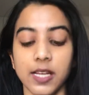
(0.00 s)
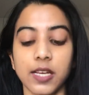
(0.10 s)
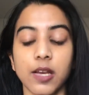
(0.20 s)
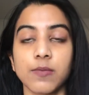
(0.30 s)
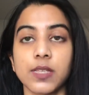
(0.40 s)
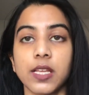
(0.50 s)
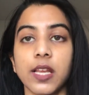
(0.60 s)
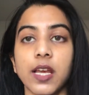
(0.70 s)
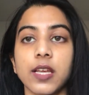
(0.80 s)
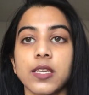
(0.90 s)
It comes in
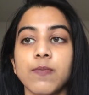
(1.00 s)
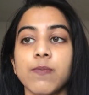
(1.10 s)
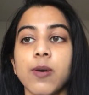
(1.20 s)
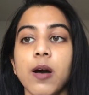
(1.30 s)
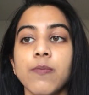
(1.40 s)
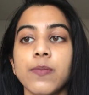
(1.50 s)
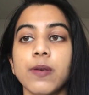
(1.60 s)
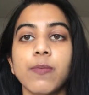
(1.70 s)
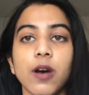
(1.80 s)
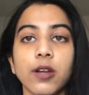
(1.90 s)
a pump
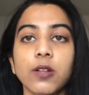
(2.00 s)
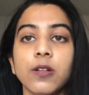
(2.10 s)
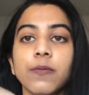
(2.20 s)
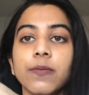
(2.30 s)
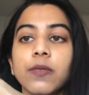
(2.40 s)
bottle,